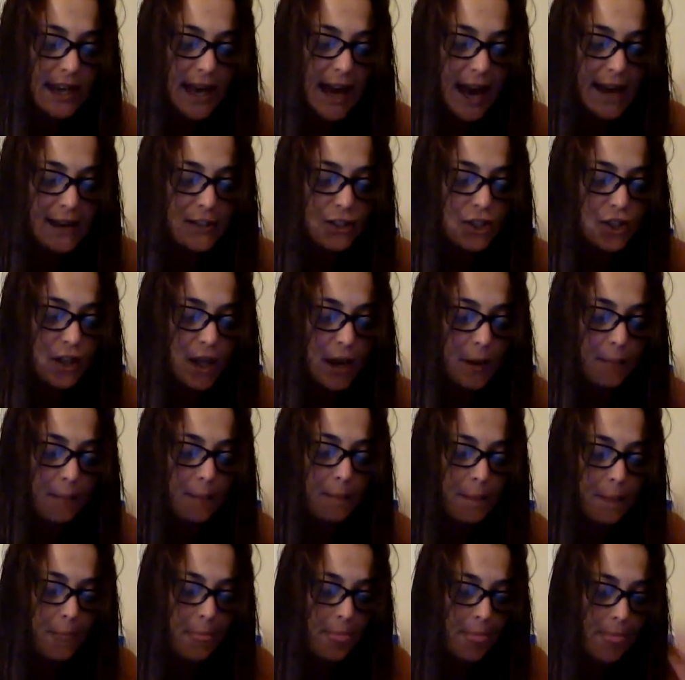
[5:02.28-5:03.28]
to catch them.
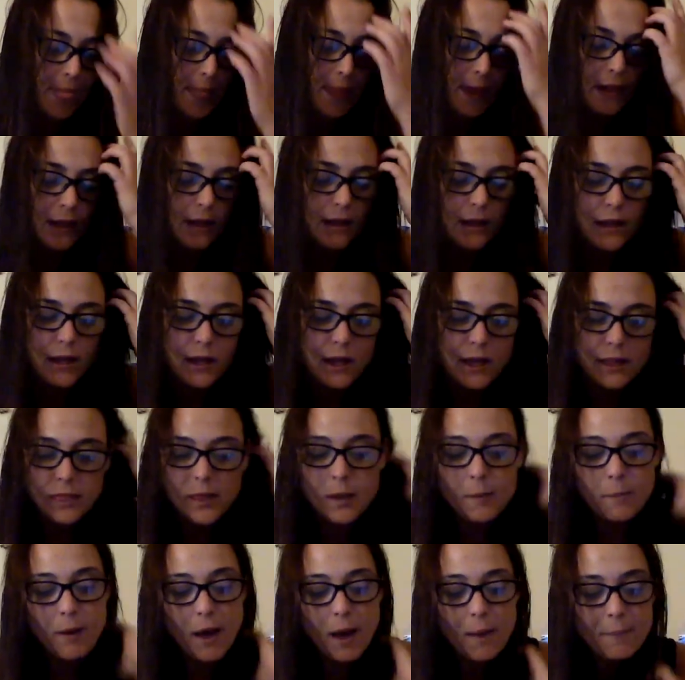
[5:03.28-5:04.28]

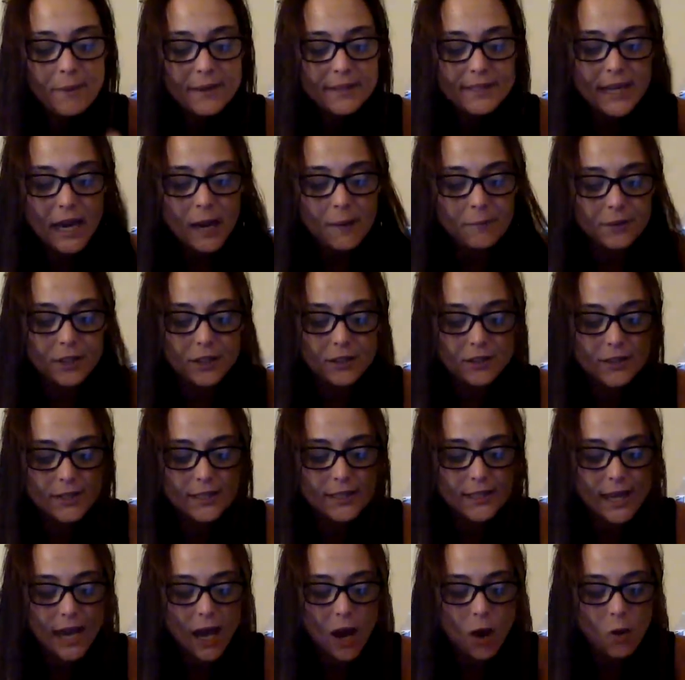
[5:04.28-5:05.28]
The puppet attempted to
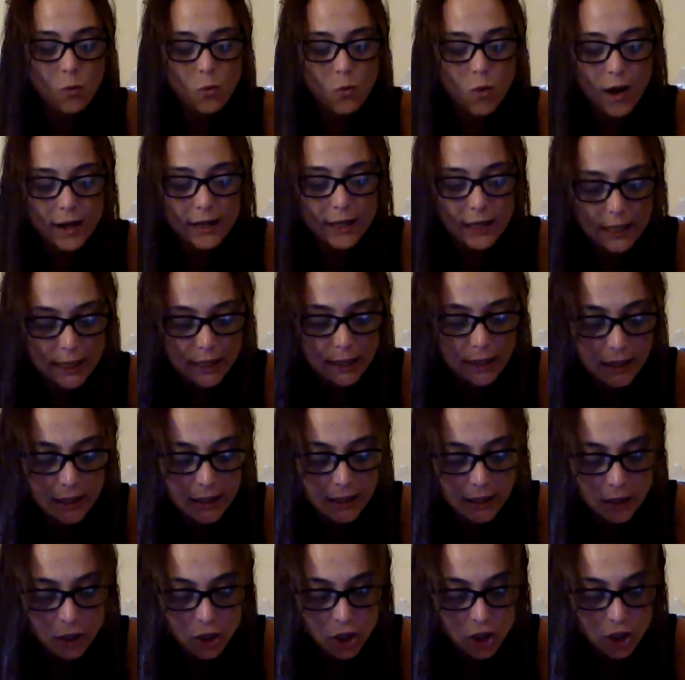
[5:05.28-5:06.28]
tell what he
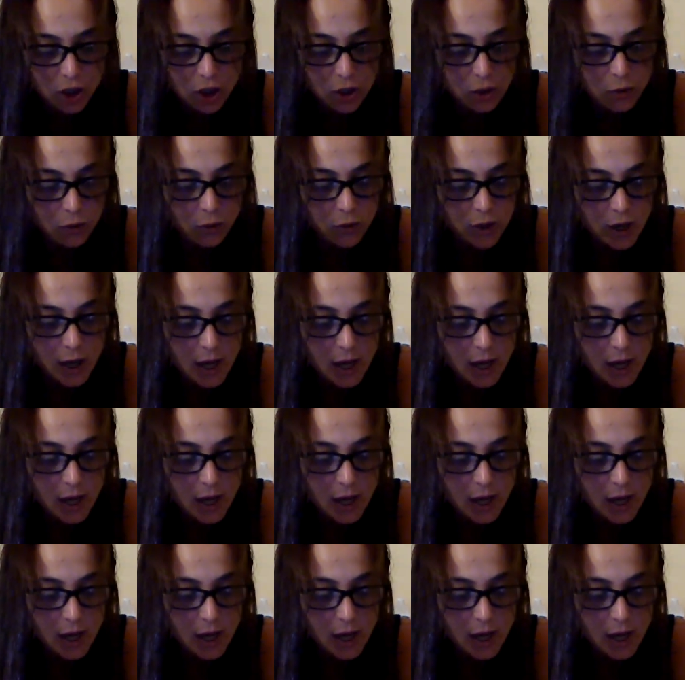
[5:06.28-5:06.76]
knew